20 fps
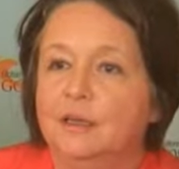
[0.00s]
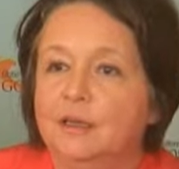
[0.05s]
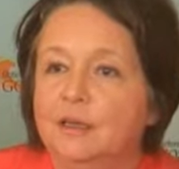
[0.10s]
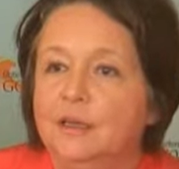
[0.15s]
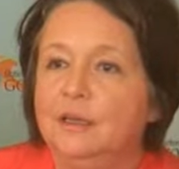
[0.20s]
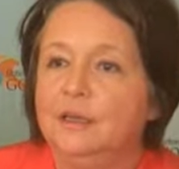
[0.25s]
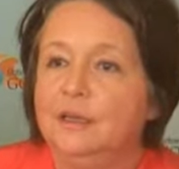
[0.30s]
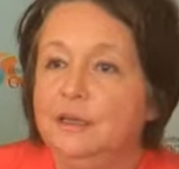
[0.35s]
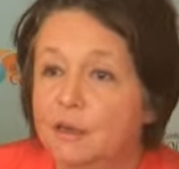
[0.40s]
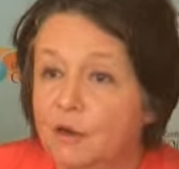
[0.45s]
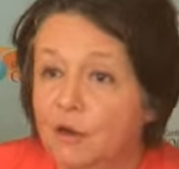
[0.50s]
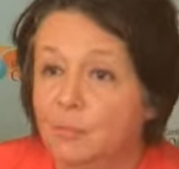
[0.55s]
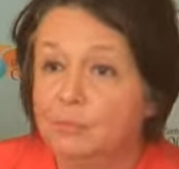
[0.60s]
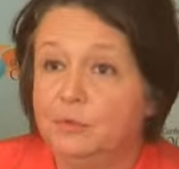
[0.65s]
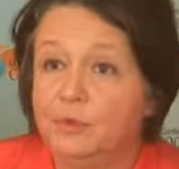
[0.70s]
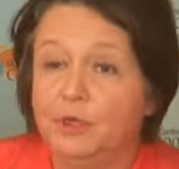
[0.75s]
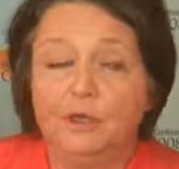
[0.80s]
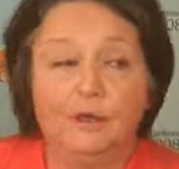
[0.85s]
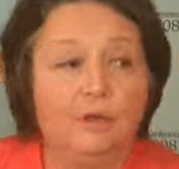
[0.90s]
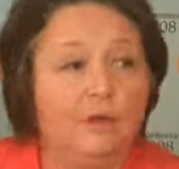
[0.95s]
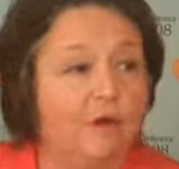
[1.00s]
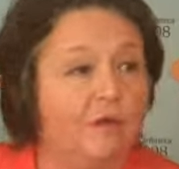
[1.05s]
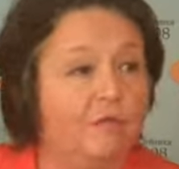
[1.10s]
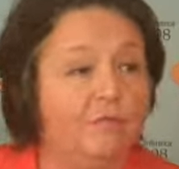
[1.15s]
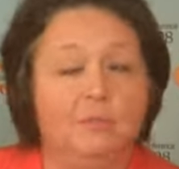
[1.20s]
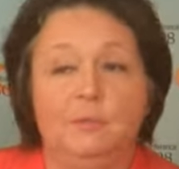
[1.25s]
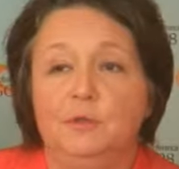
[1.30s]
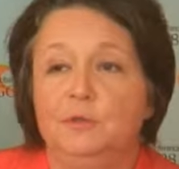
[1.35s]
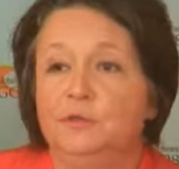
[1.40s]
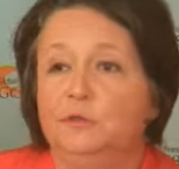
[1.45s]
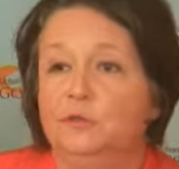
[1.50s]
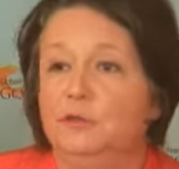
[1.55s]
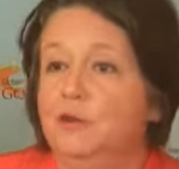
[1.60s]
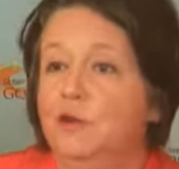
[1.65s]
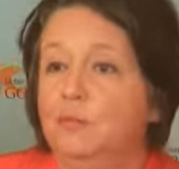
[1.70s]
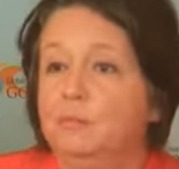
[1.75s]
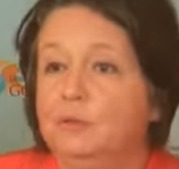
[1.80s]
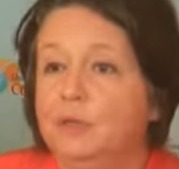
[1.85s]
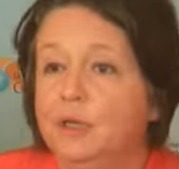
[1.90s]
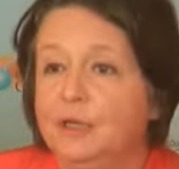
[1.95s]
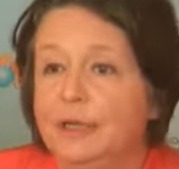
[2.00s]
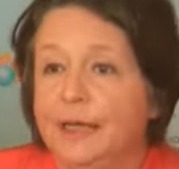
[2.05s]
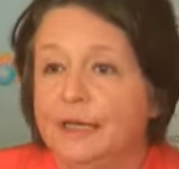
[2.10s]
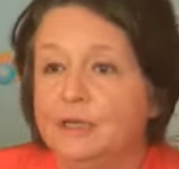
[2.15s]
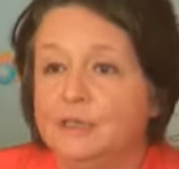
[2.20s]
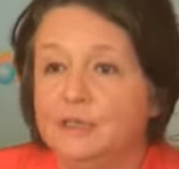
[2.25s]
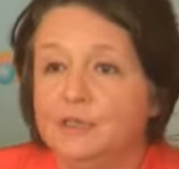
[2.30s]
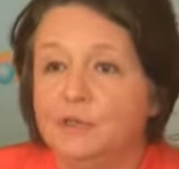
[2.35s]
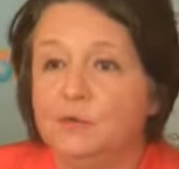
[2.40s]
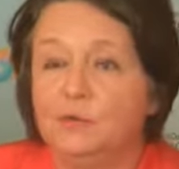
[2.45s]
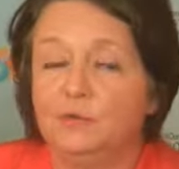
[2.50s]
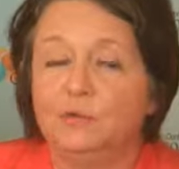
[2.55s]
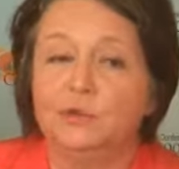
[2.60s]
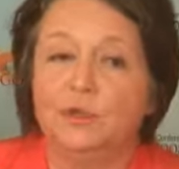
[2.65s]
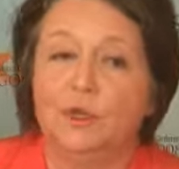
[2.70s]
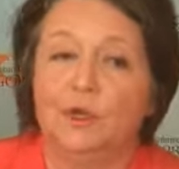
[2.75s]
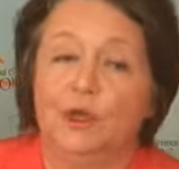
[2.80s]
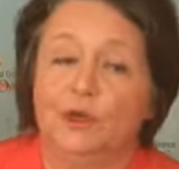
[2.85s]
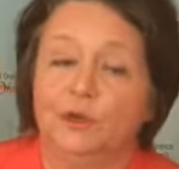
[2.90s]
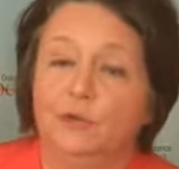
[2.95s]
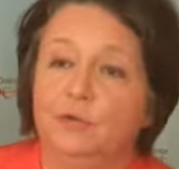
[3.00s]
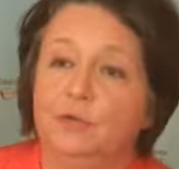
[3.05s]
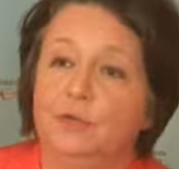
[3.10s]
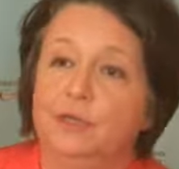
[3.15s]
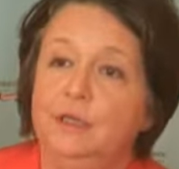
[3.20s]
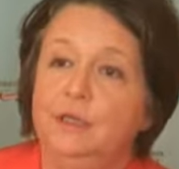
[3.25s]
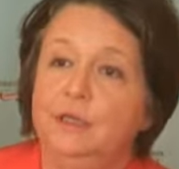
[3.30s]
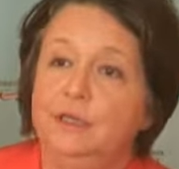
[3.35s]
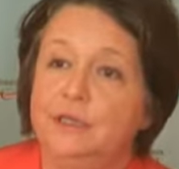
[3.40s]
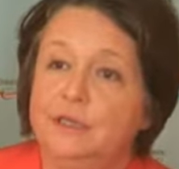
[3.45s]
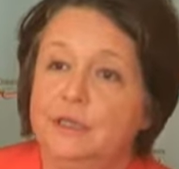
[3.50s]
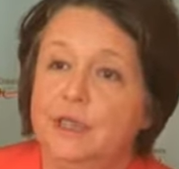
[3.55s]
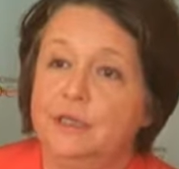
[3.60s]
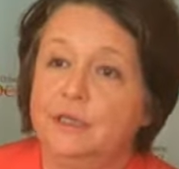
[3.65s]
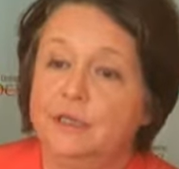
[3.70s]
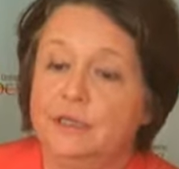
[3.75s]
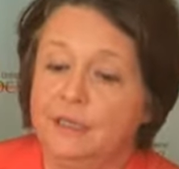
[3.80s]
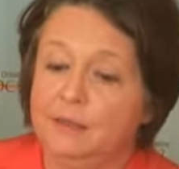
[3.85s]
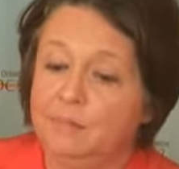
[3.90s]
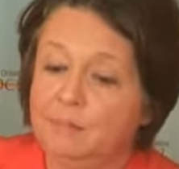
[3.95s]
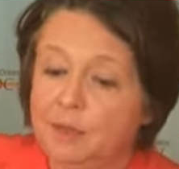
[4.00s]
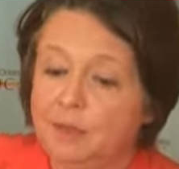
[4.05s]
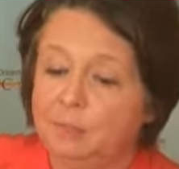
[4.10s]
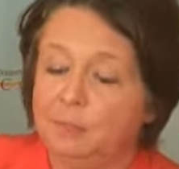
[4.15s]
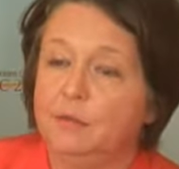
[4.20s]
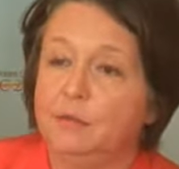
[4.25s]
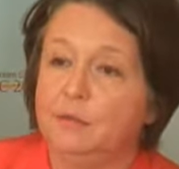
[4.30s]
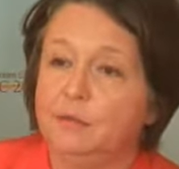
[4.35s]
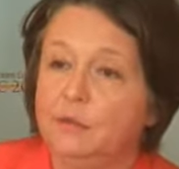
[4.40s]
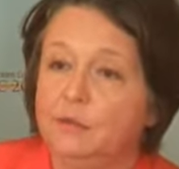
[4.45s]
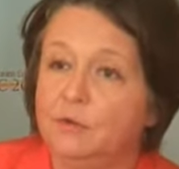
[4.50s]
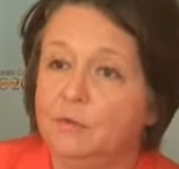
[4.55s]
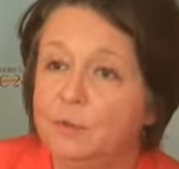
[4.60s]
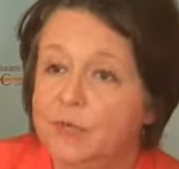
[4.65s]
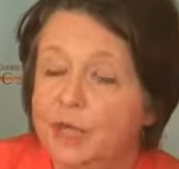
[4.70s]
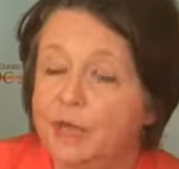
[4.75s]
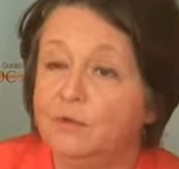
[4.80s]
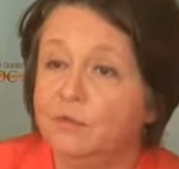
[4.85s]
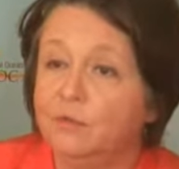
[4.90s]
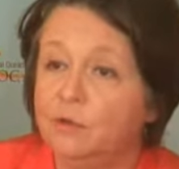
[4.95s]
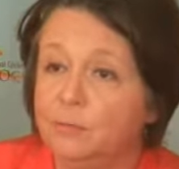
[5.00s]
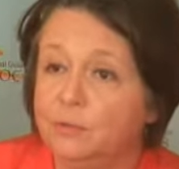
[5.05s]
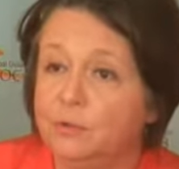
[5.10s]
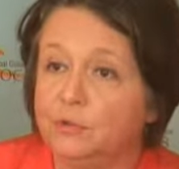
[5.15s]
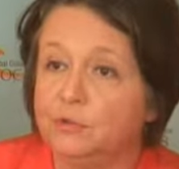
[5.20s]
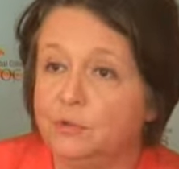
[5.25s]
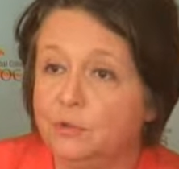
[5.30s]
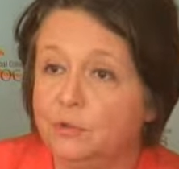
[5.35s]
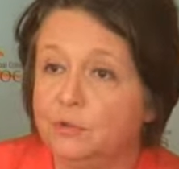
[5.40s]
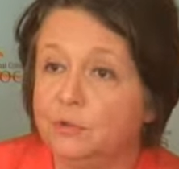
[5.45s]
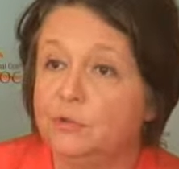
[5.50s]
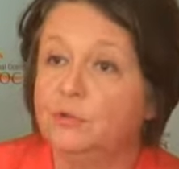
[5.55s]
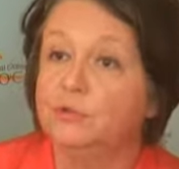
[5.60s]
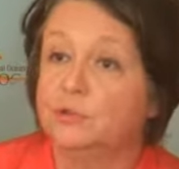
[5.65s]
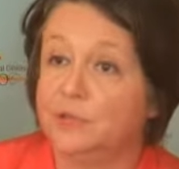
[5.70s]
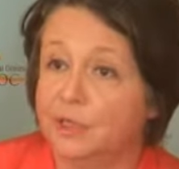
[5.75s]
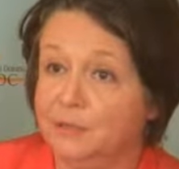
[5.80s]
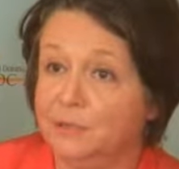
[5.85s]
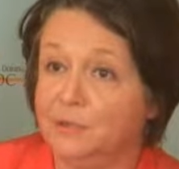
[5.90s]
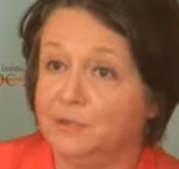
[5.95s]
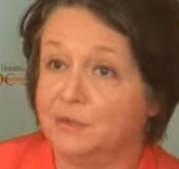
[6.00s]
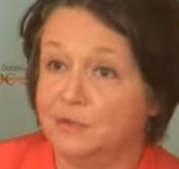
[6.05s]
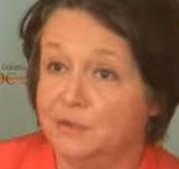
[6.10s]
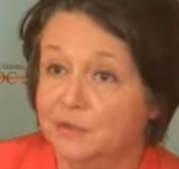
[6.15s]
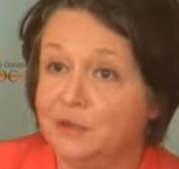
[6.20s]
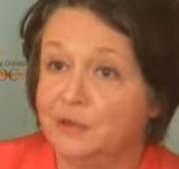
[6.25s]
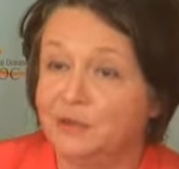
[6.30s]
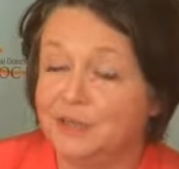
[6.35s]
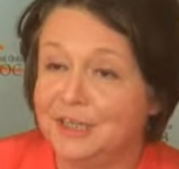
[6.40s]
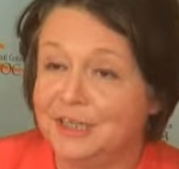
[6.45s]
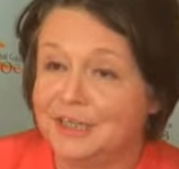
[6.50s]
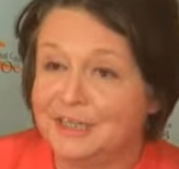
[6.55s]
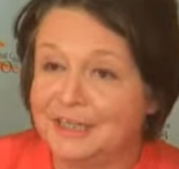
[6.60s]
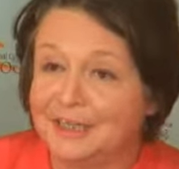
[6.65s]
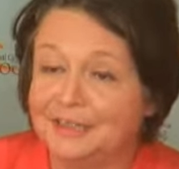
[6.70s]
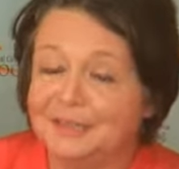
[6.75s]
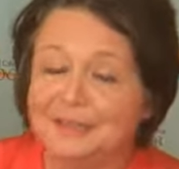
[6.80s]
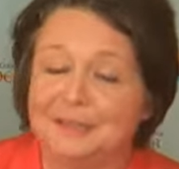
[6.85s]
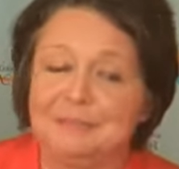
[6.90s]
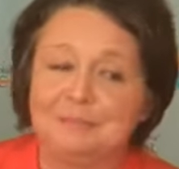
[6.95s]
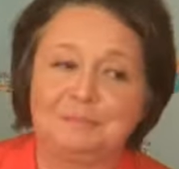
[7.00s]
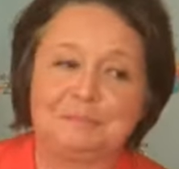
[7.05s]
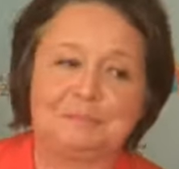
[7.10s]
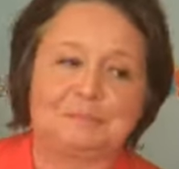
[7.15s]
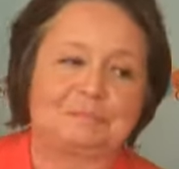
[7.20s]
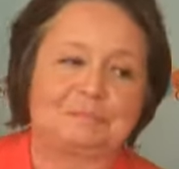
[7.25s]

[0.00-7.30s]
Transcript: really lobbying governments, lobbying NGOs, to really start saying, people, you know, we have to put coast and oceans on the agenda